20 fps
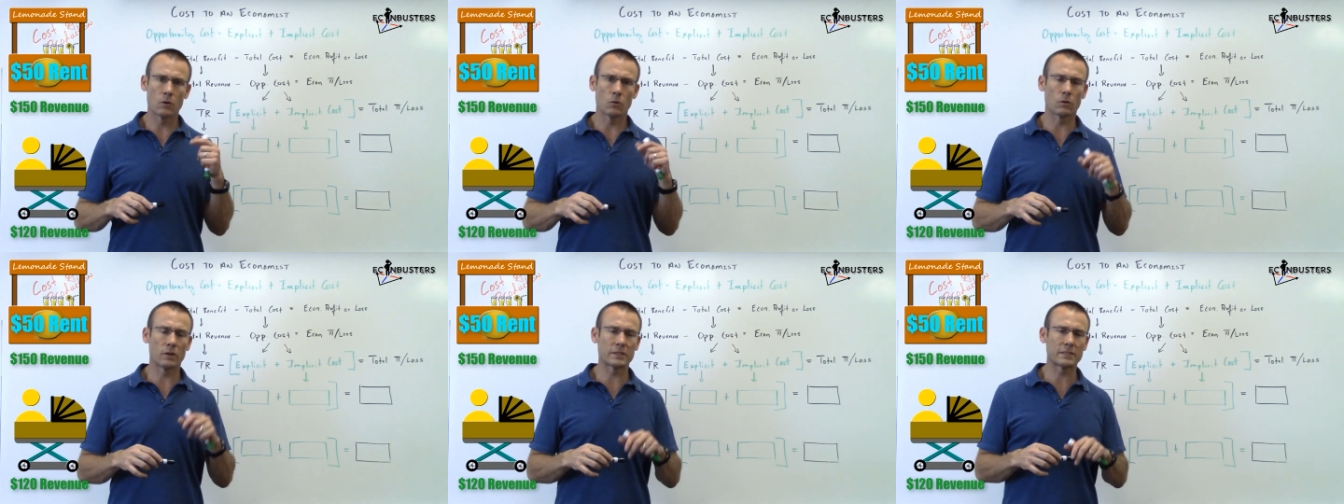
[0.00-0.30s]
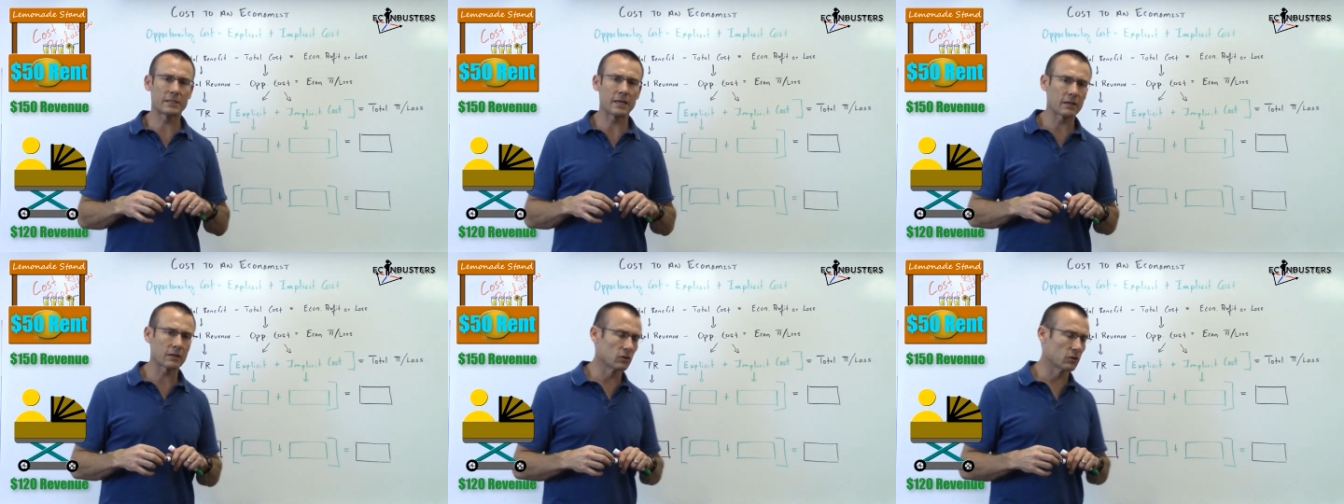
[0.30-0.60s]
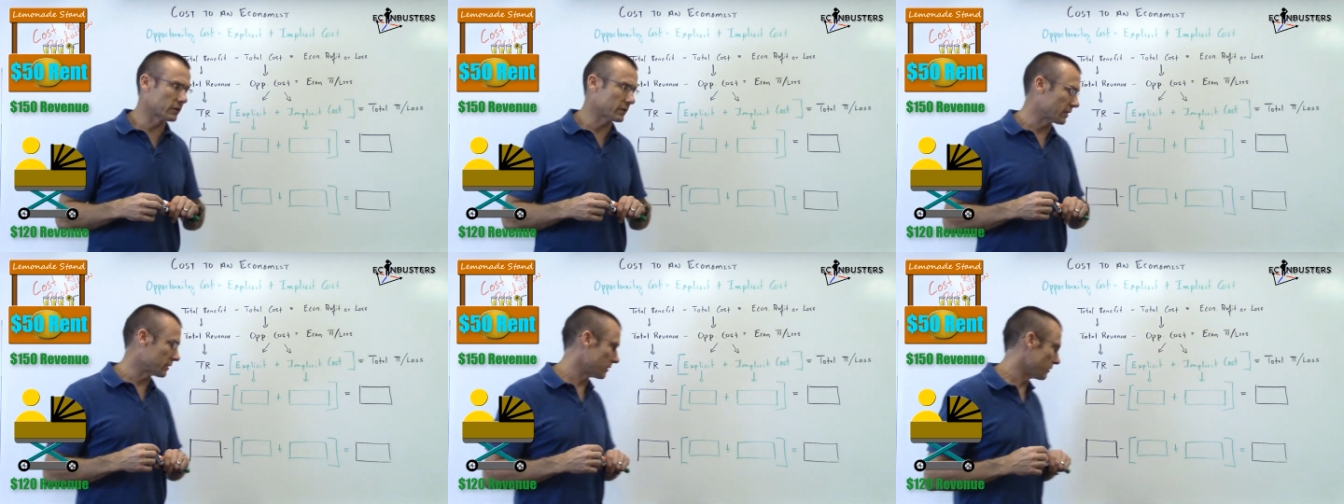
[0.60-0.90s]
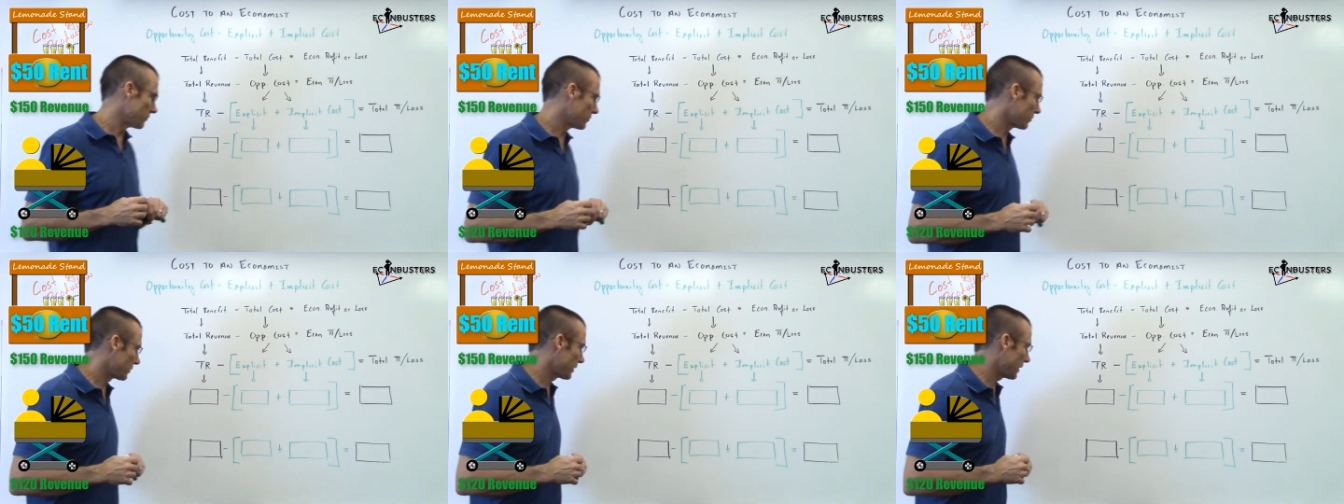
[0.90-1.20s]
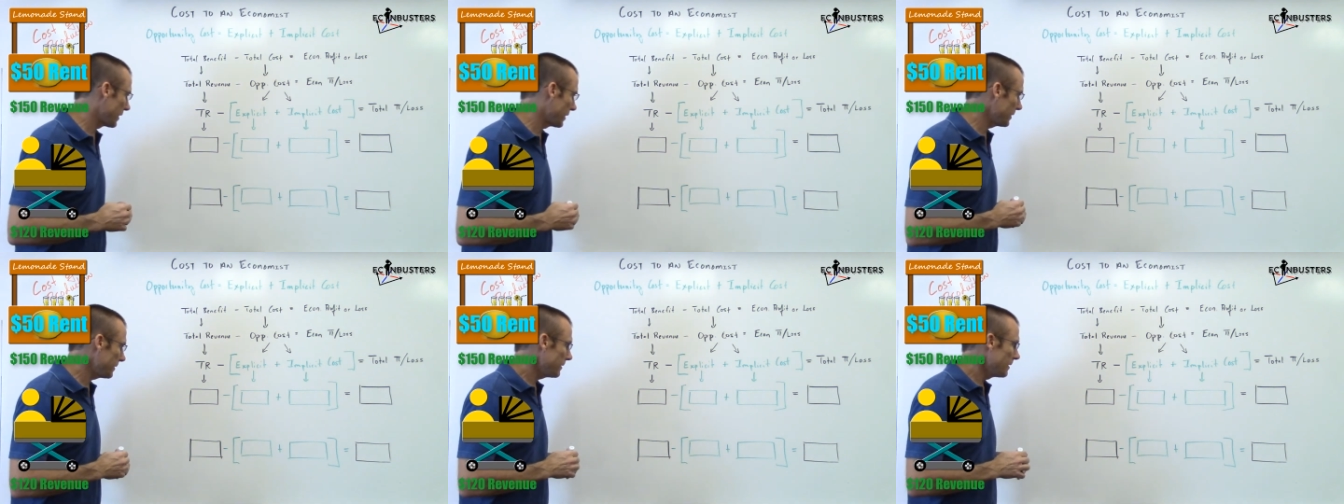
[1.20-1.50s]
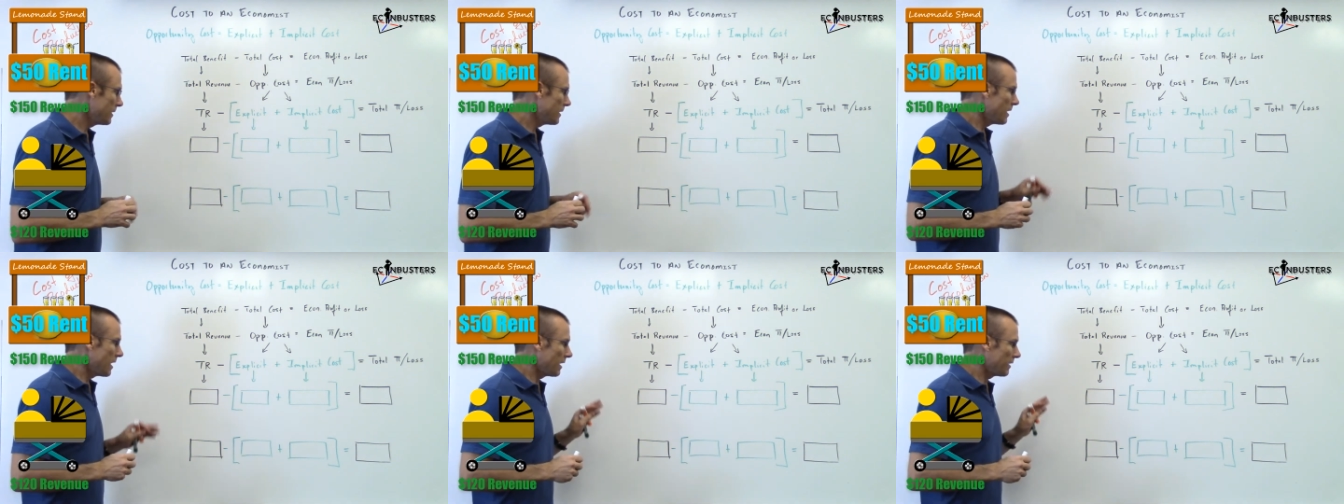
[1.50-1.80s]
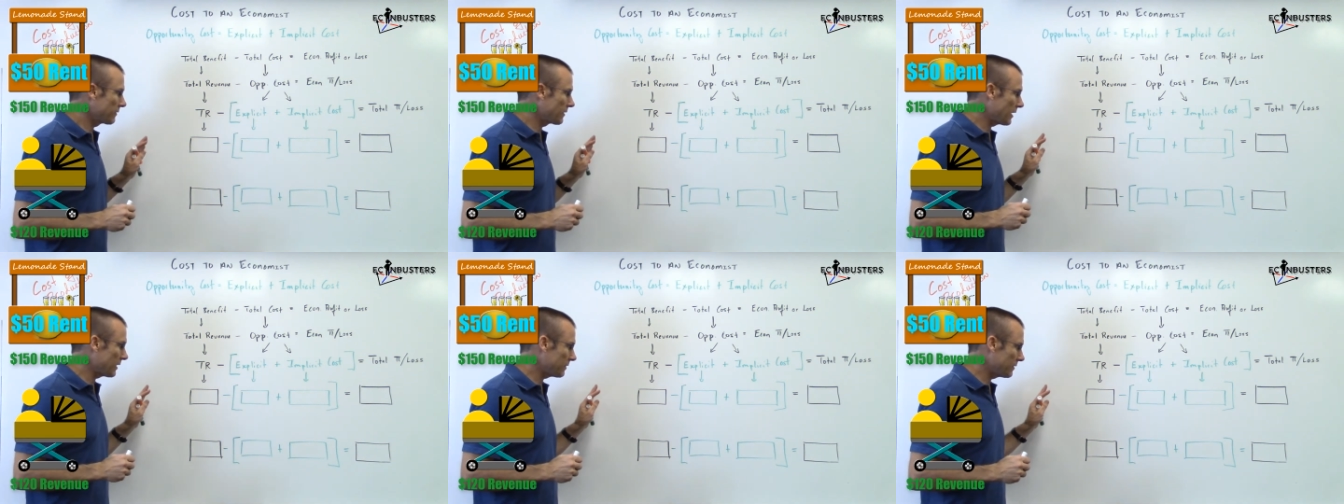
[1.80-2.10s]
Well, let's take a look at this, okay?
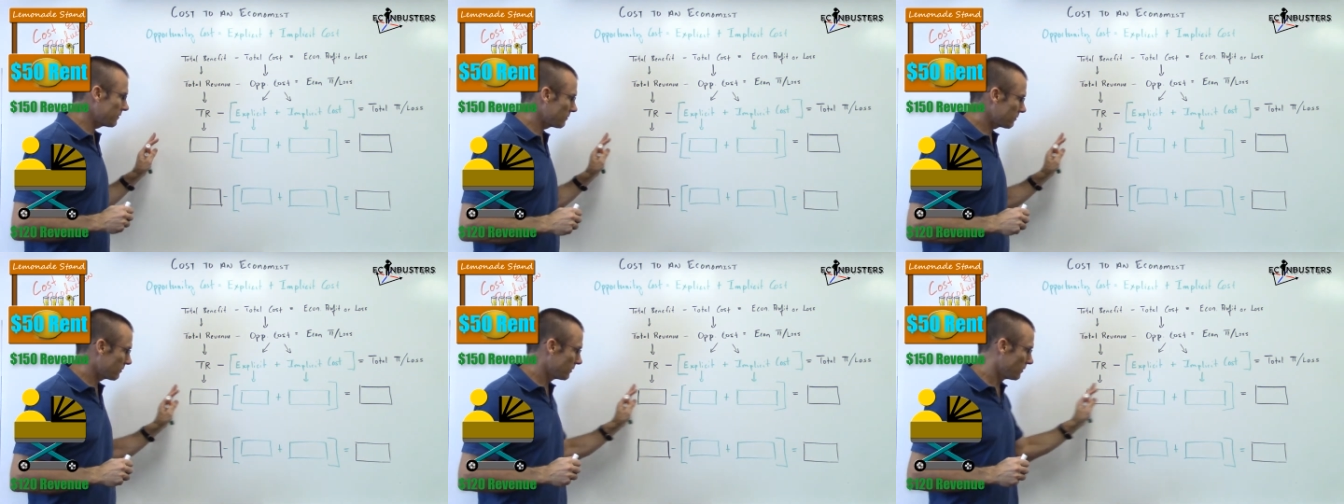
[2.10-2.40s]
I've got this